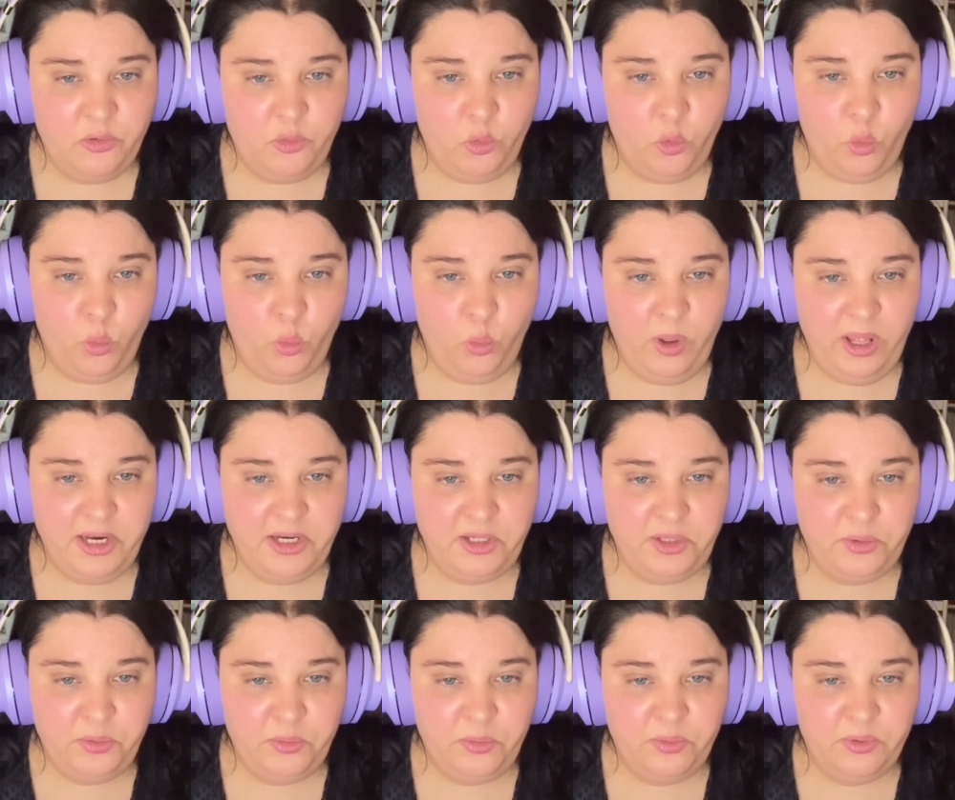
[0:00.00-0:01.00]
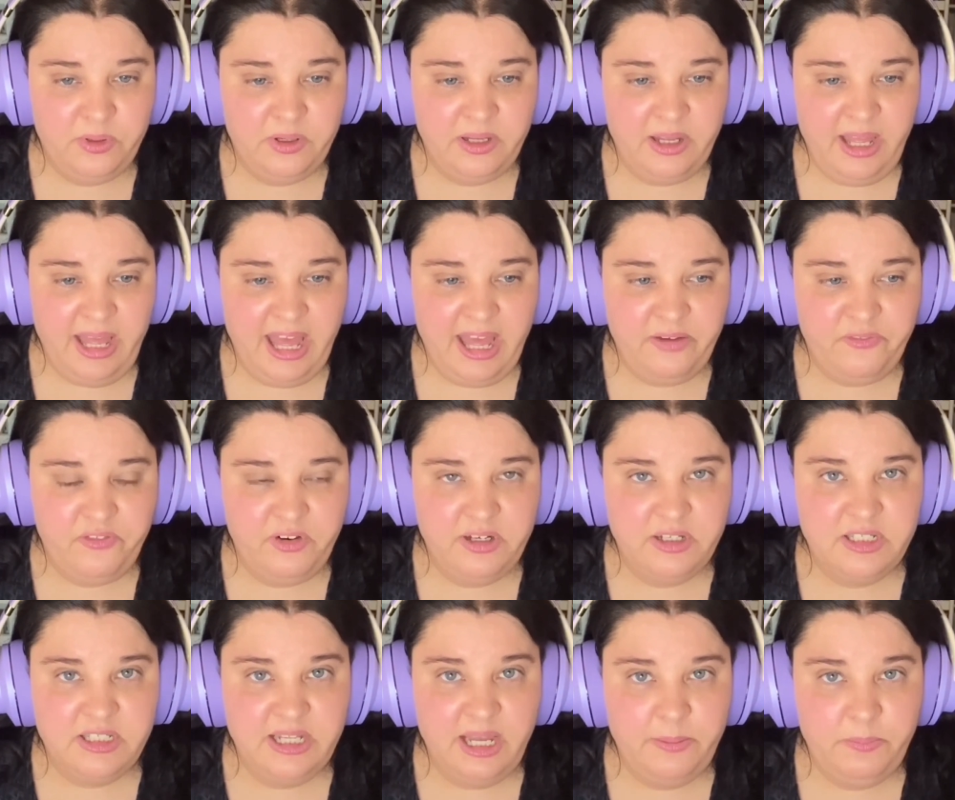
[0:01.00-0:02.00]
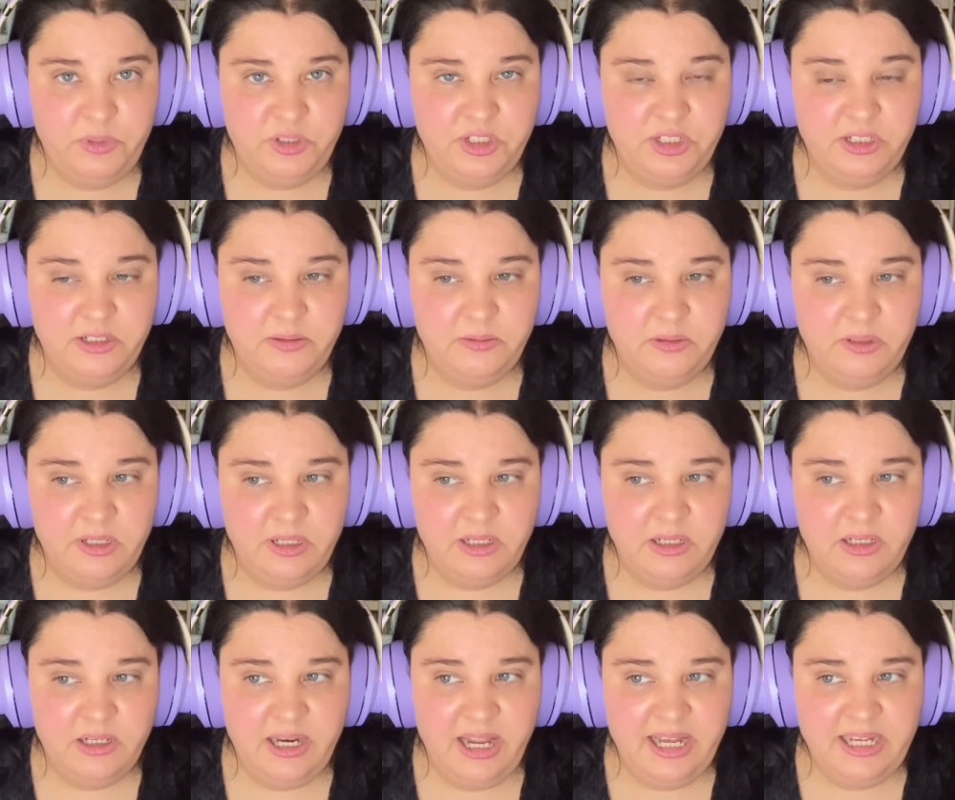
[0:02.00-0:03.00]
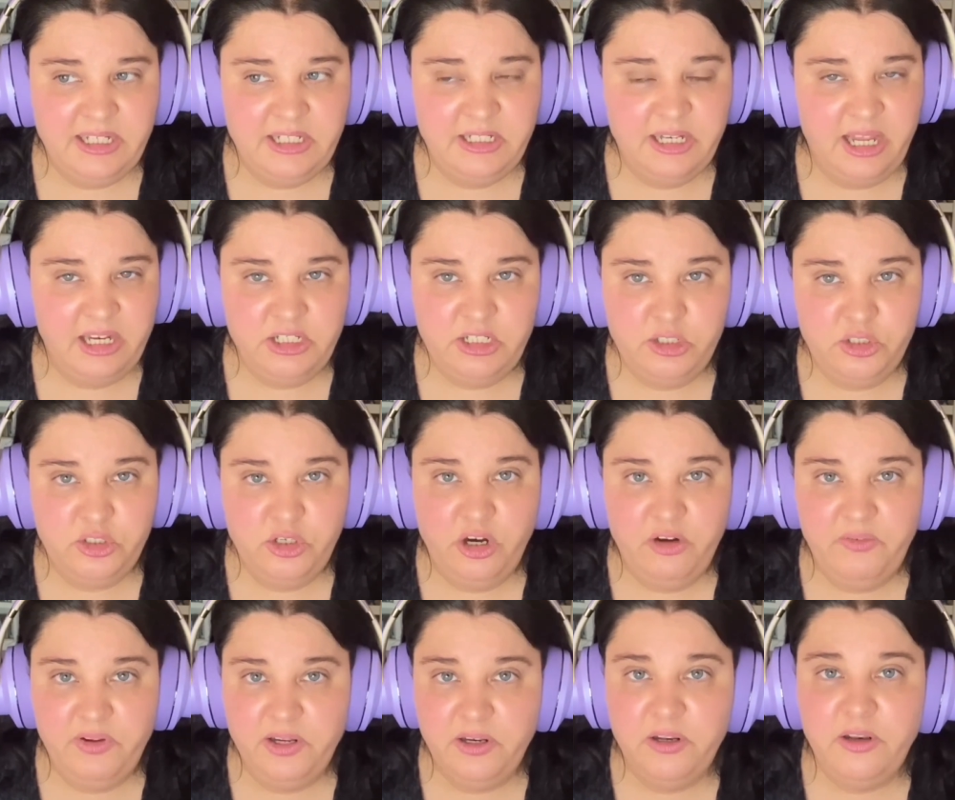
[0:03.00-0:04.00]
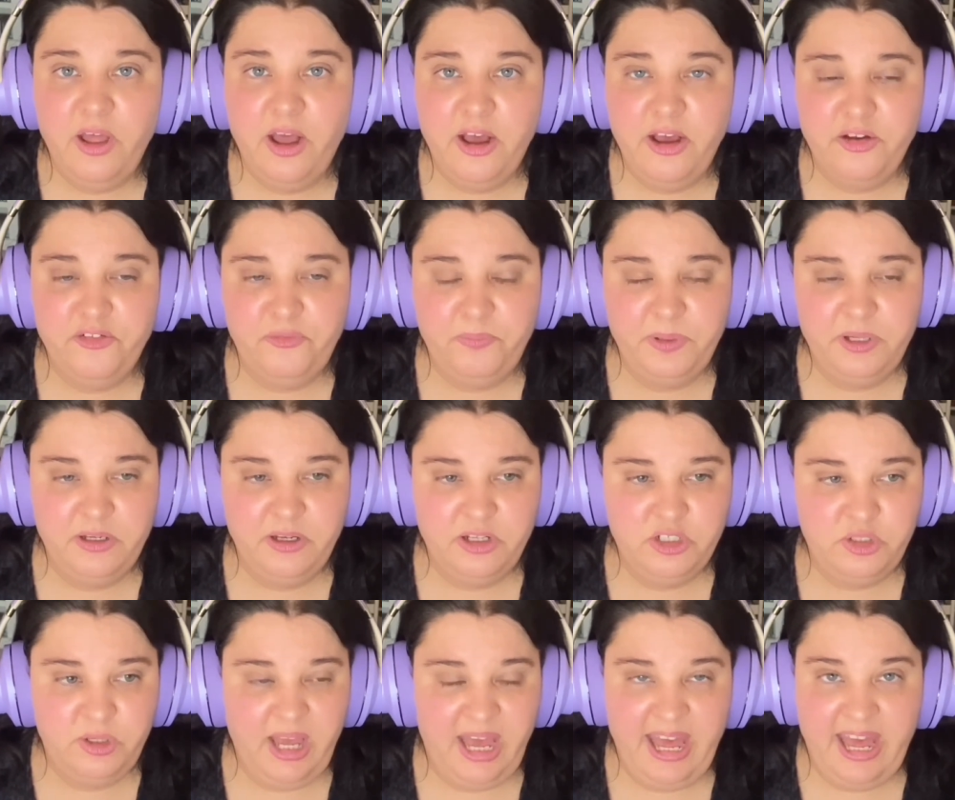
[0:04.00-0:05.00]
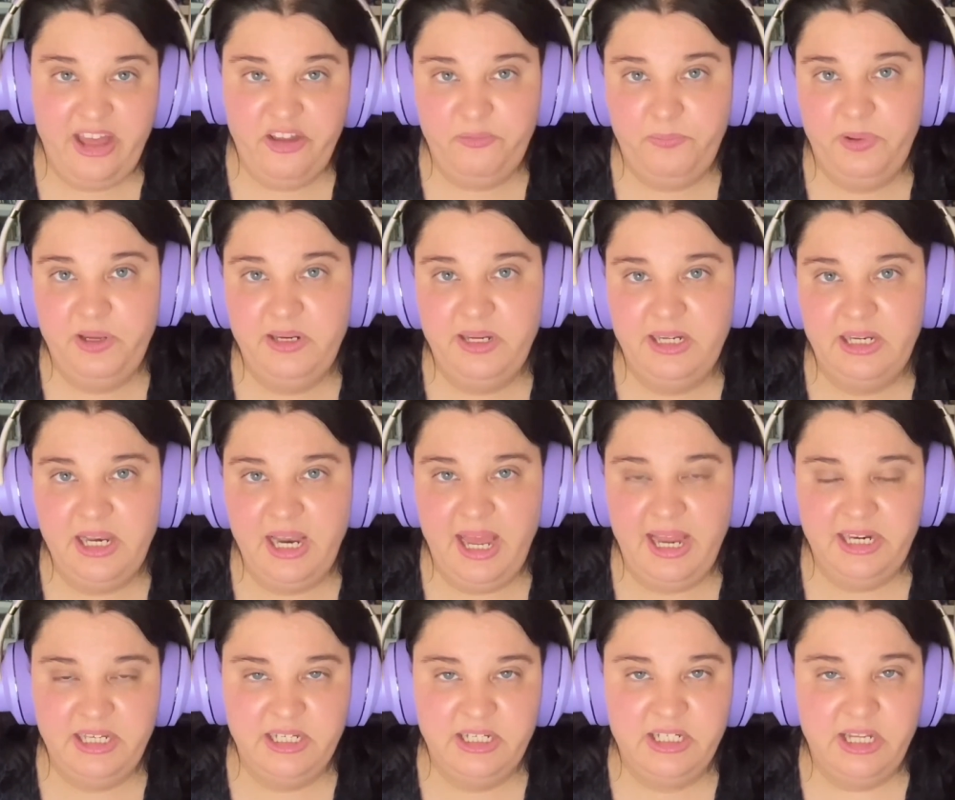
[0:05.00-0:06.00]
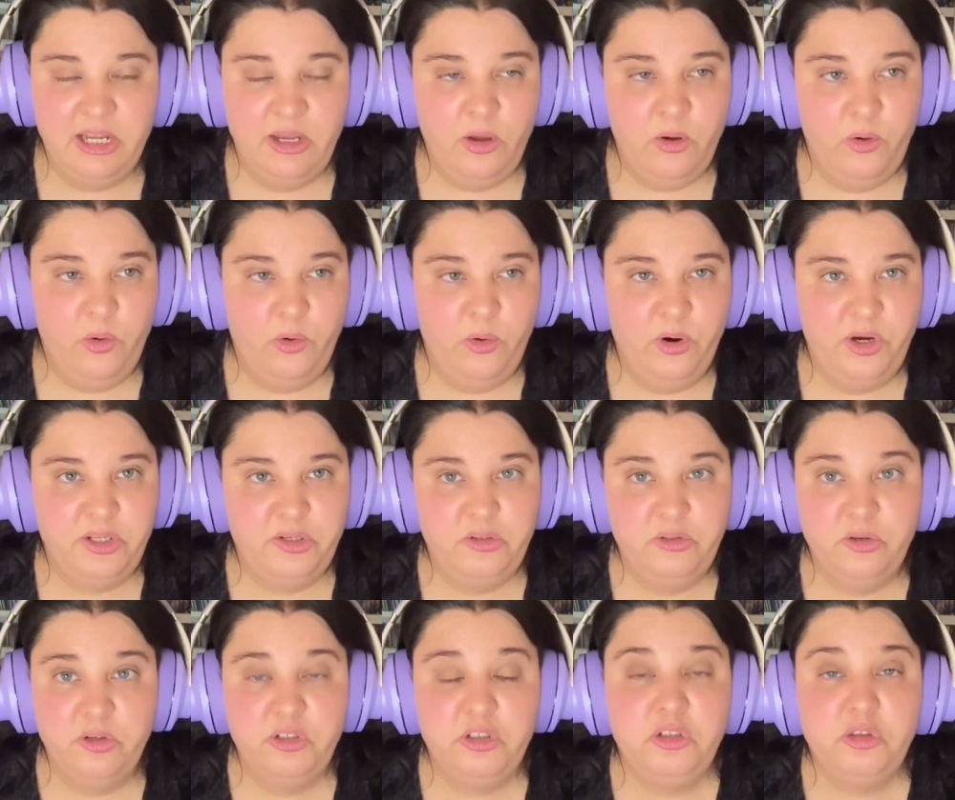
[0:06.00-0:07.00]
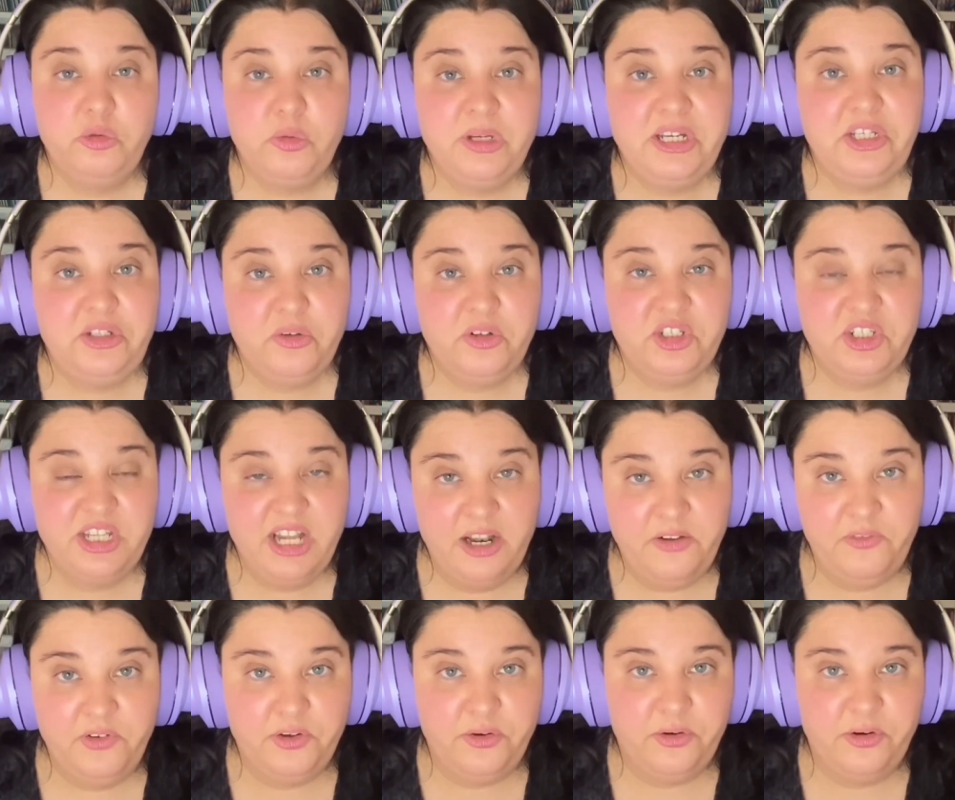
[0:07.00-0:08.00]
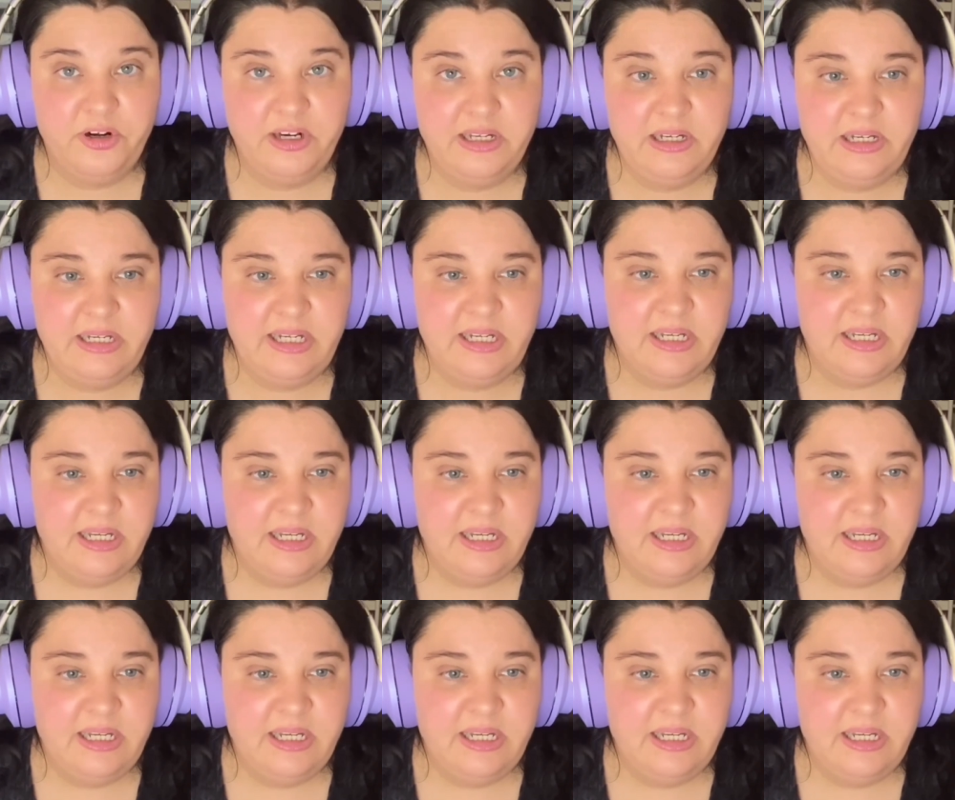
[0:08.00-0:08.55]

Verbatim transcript: when you have an assumption, like not deserving love because you have been neglected or you don't treat yourself accordingly,